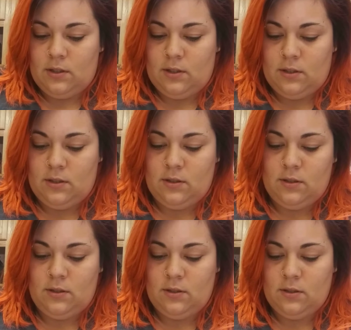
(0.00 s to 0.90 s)

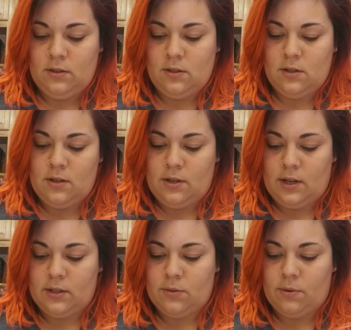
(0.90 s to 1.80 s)
And
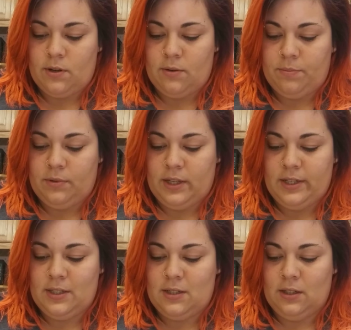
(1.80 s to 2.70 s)
next we're going to
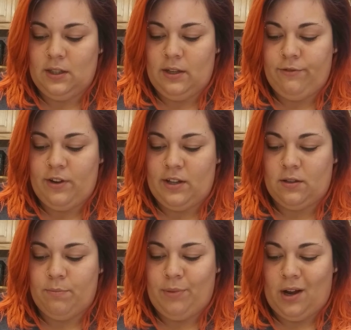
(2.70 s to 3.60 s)
place the leaf at
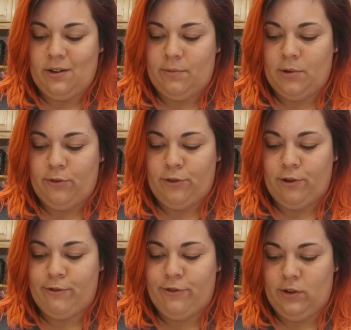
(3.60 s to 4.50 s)
the bottom of
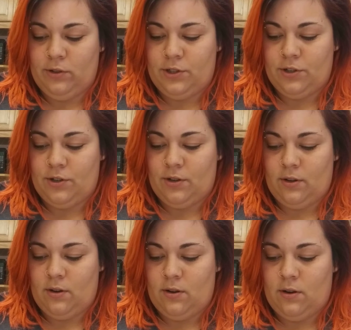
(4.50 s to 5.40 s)
your filter
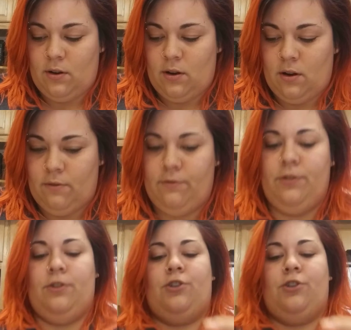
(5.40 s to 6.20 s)
of the